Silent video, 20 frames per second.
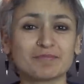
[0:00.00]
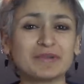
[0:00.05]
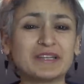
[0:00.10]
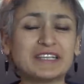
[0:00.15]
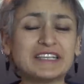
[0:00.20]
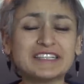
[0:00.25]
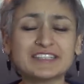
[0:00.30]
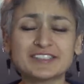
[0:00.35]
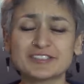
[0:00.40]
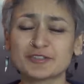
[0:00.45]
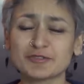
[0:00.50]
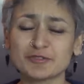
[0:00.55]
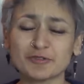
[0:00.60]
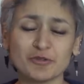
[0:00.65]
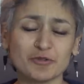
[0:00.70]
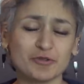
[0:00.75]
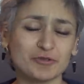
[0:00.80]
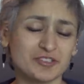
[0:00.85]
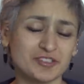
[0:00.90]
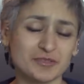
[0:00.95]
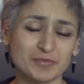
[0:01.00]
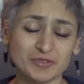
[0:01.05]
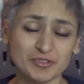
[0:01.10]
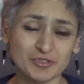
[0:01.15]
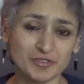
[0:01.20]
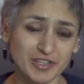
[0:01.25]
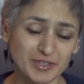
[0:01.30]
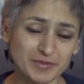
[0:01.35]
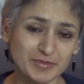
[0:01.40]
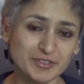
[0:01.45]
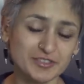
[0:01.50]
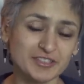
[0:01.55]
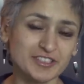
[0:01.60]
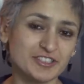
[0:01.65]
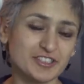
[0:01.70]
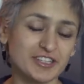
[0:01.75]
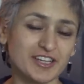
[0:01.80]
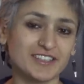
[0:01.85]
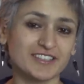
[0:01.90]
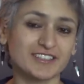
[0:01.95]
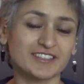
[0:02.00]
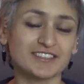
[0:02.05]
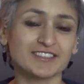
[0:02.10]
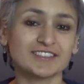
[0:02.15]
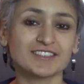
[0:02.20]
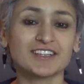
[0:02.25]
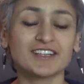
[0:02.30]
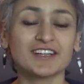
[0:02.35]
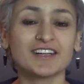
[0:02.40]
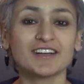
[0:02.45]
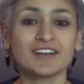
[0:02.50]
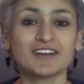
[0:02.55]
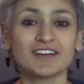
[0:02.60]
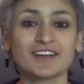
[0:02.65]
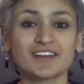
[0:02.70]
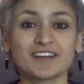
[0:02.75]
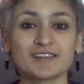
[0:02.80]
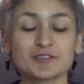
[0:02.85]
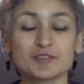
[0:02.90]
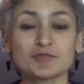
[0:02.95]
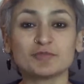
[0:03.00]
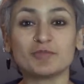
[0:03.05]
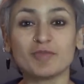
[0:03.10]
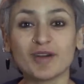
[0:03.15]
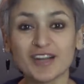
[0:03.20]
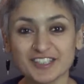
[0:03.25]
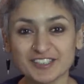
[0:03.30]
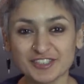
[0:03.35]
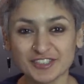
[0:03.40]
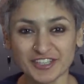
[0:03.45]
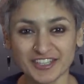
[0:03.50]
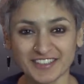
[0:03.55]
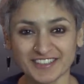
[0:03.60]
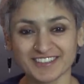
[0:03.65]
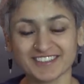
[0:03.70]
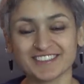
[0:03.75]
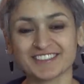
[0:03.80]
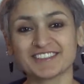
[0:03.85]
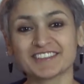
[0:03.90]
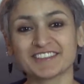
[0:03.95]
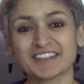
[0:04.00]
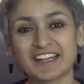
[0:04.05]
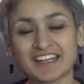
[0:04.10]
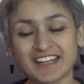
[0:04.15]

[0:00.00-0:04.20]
please do go subscribe to the channel uh, to my channel,